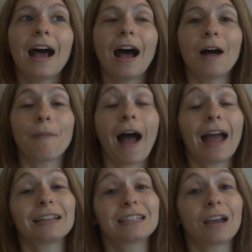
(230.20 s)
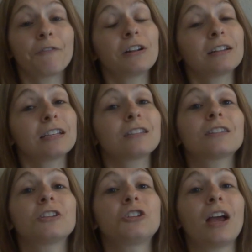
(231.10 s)
I definitely
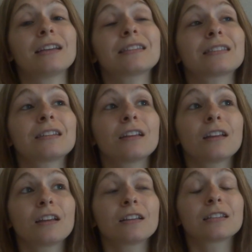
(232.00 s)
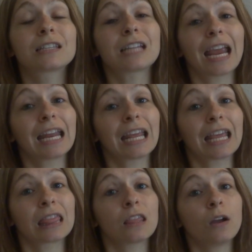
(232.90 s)
suggest staying
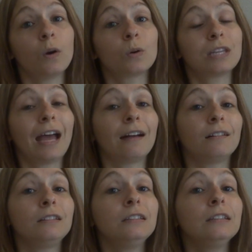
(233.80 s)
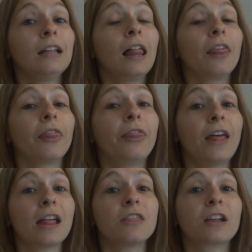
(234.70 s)
in the hotel
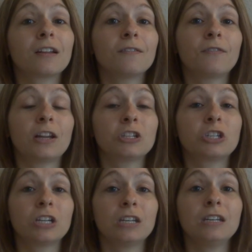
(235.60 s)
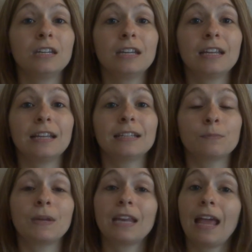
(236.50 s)
that the convention is
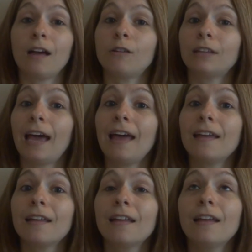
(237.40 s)
being held at.